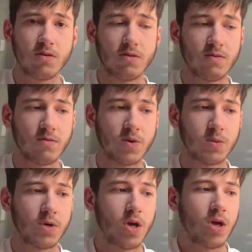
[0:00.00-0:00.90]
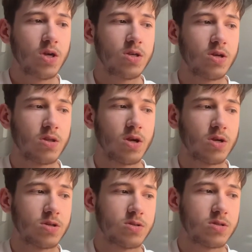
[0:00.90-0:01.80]
remember, he did like
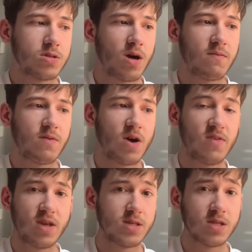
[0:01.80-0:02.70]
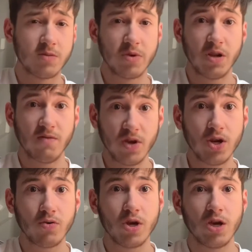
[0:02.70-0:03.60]
a top 5 anticipated
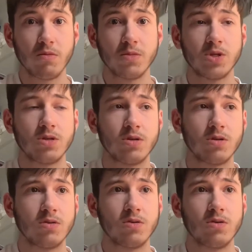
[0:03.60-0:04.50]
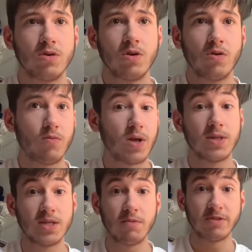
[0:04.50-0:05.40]
video games around the
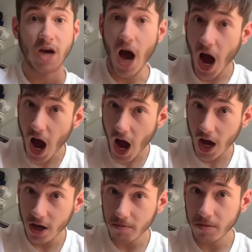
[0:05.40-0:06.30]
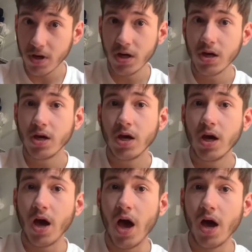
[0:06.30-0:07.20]
same time,
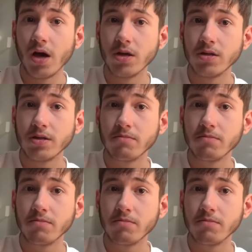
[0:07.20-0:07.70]
and